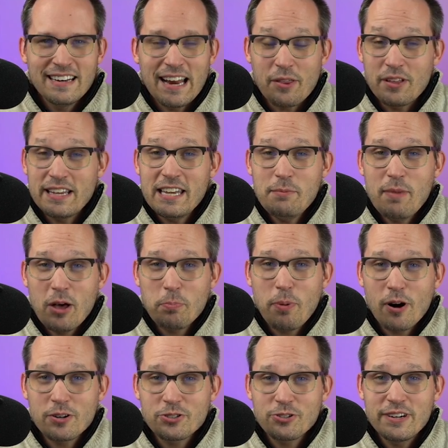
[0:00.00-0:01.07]
Now, the email
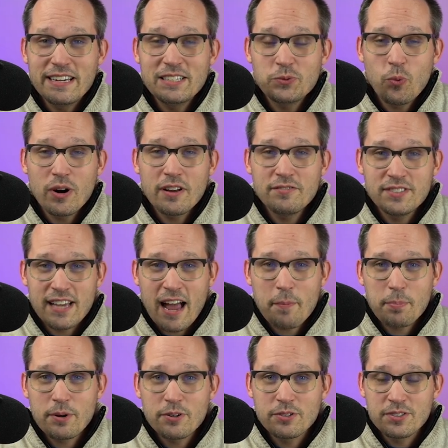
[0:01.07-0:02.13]
parser is one of
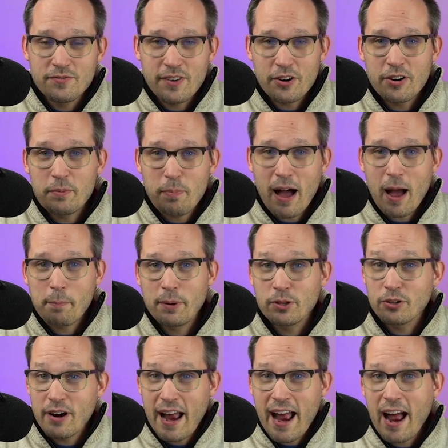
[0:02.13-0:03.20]
Zapier's very
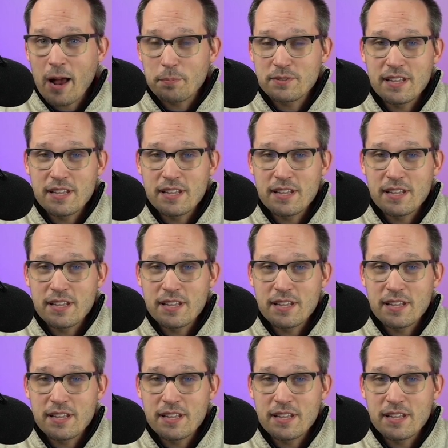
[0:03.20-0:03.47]
popular apps.